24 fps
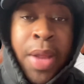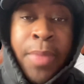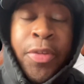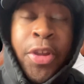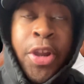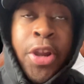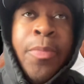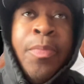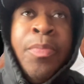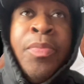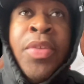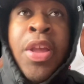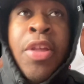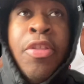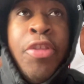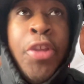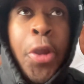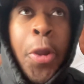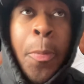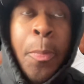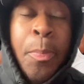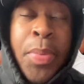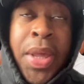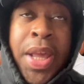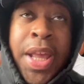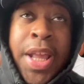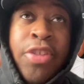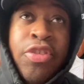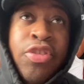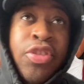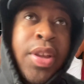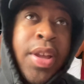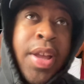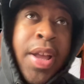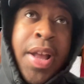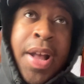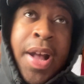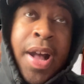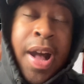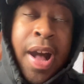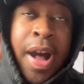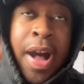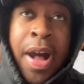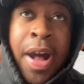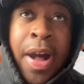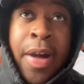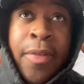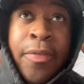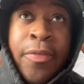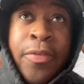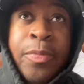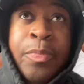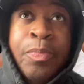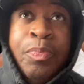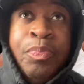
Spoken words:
Their bench of